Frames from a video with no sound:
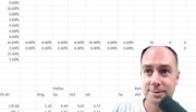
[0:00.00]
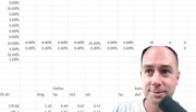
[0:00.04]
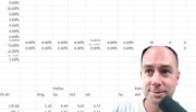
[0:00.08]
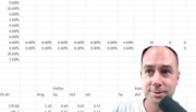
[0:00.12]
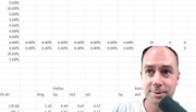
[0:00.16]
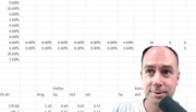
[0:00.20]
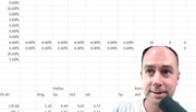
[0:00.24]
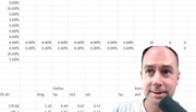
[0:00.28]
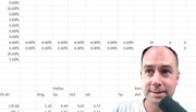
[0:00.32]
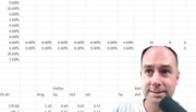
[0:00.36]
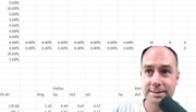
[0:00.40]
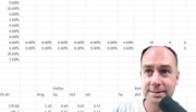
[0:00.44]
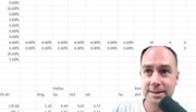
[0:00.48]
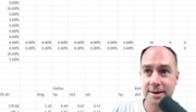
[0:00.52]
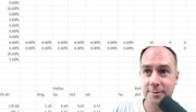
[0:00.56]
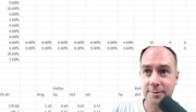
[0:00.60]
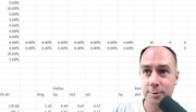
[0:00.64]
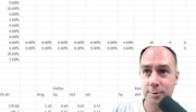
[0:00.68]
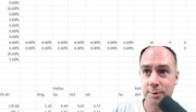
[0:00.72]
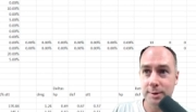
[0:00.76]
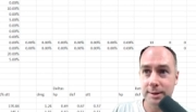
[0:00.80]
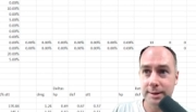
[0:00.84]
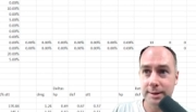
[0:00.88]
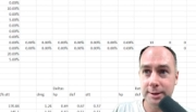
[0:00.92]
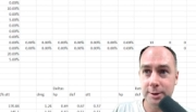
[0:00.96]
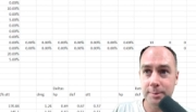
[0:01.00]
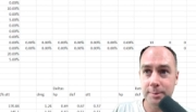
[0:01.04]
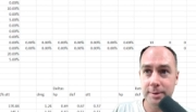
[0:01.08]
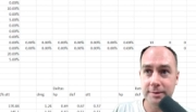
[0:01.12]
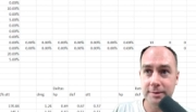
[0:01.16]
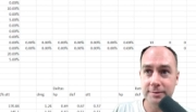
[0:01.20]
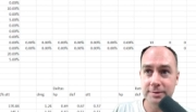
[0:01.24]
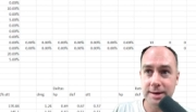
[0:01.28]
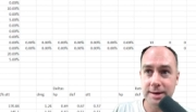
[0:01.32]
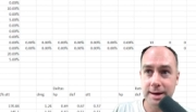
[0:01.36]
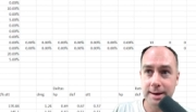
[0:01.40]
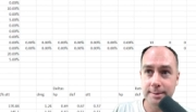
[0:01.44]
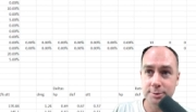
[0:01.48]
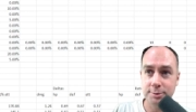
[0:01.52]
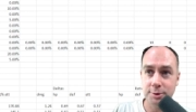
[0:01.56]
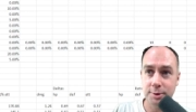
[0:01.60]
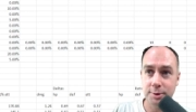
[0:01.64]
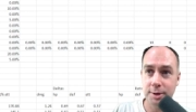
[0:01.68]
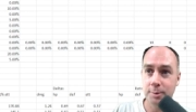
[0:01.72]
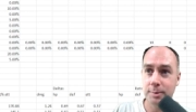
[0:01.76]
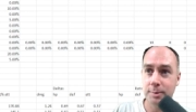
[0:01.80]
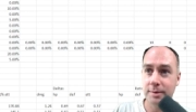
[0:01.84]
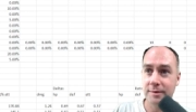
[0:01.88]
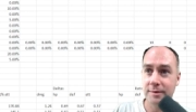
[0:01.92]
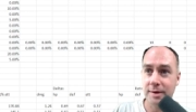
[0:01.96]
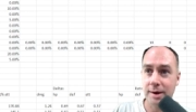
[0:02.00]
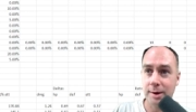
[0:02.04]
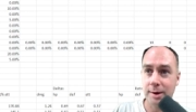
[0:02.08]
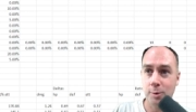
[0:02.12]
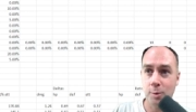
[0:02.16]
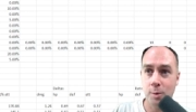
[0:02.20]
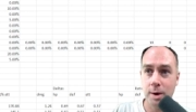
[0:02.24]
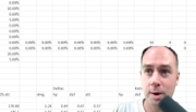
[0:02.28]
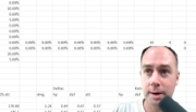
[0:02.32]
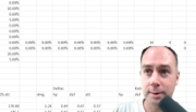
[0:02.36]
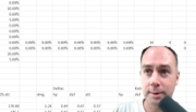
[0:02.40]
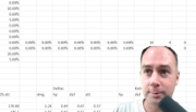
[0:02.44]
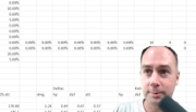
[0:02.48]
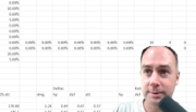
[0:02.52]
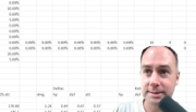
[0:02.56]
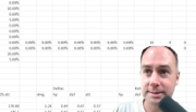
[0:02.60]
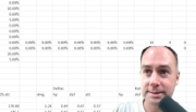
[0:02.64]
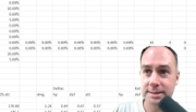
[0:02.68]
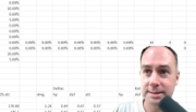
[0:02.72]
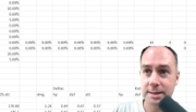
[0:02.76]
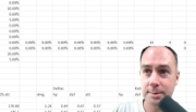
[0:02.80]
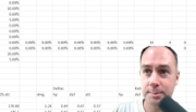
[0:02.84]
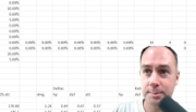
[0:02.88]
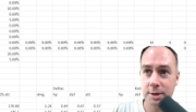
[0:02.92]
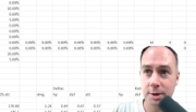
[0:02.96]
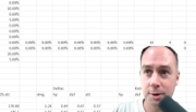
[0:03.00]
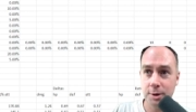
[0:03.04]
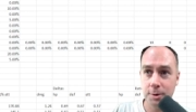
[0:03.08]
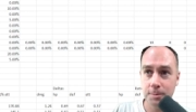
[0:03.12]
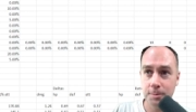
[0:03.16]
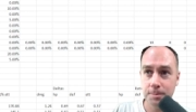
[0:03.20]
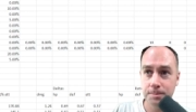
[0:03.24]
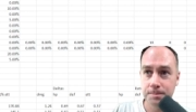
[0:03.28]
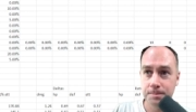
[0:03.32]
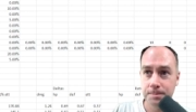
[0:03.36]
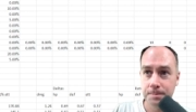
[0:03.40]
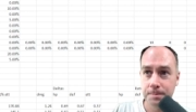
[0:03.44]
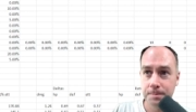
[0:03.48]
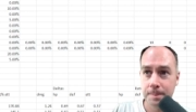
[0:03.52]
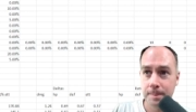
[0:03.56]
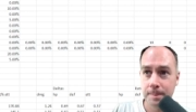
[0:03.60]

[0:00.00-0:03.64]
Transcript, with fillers: so so that it'll save you a little bit of time. So here we've got Guan with Scipio.